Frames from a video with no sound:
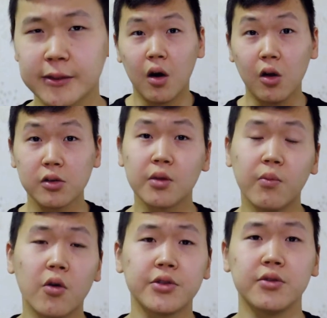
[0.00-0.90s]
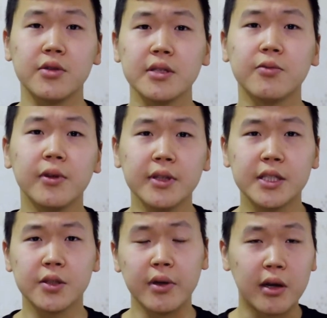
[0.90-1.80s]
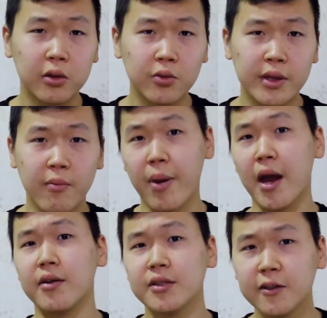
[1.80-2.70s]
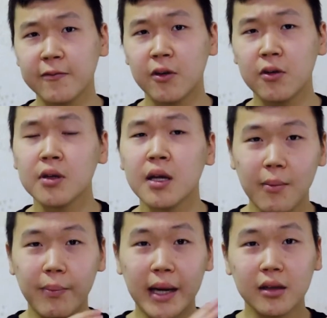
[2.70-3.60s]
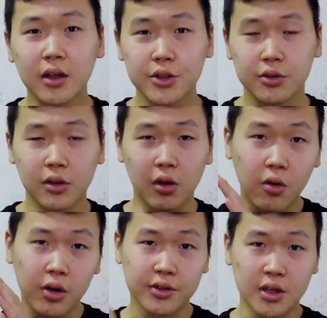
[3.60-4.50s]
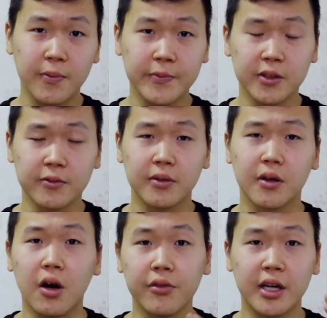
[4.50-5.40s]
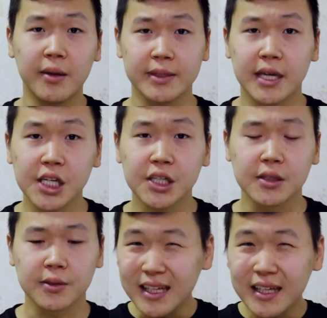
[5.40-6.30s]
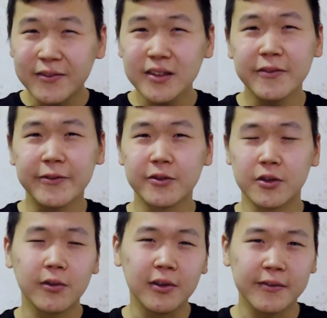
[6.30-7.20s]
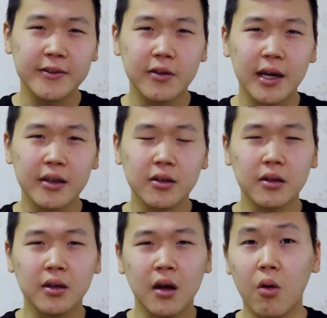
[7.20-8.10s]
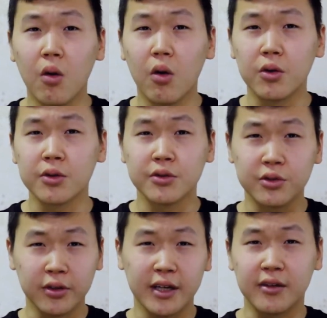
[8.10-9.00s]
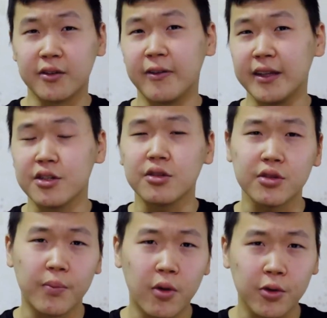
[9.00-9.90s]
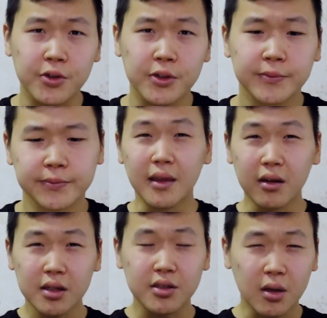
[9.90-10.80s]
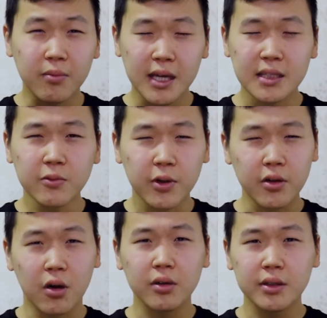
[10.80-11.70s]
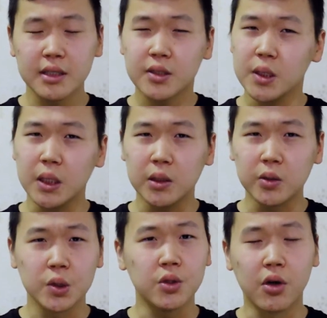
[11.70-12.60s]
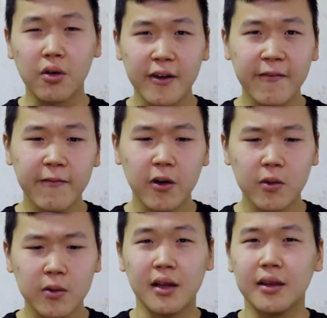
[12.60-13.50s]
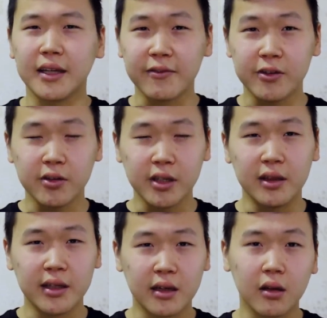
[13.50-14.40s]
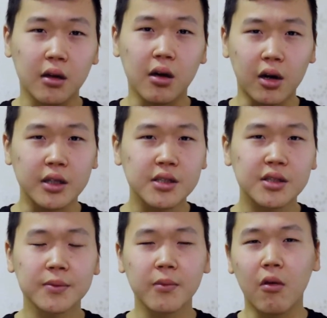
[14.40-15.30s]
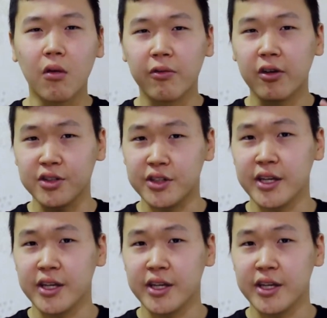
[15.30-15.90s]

Also, most students will need to include the parent info, biological or adoptive, on their application, even if you don't live together or don't get their financial support. There are some cases where you only need to include your info, like if you're in a legal guardianship or foster